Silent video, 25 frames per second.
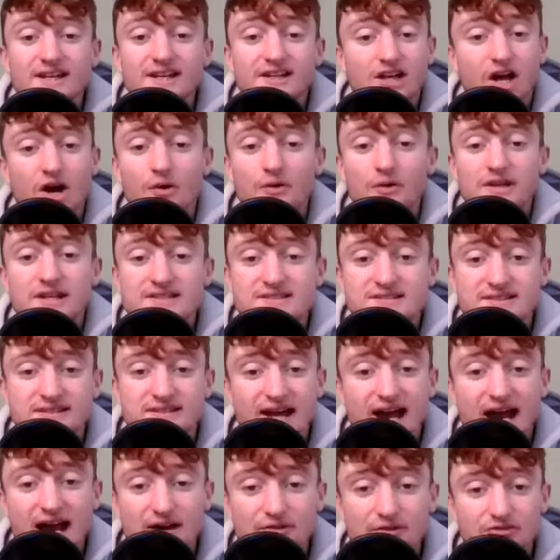going into the
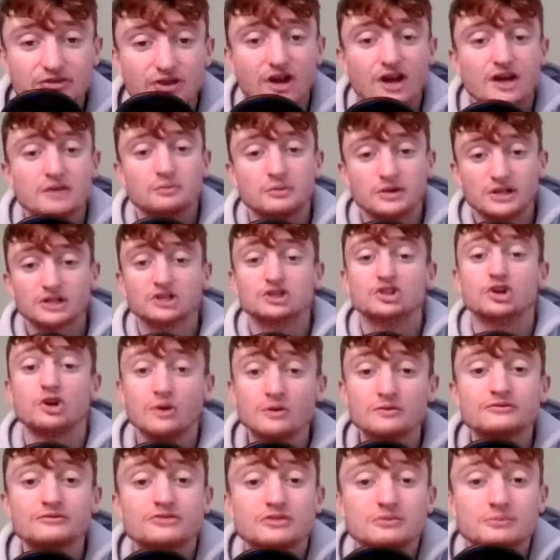half-time with a
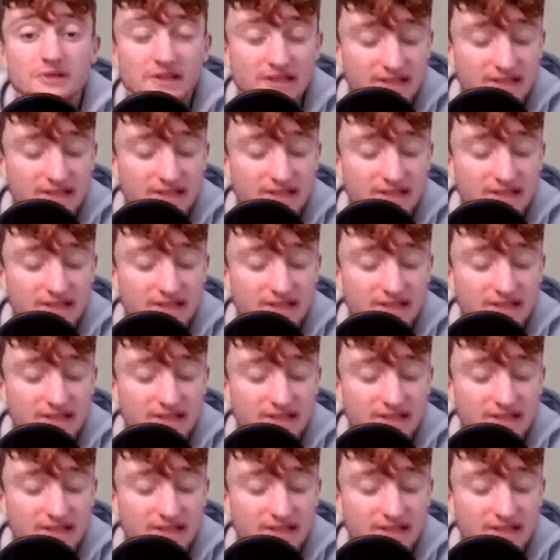comfortable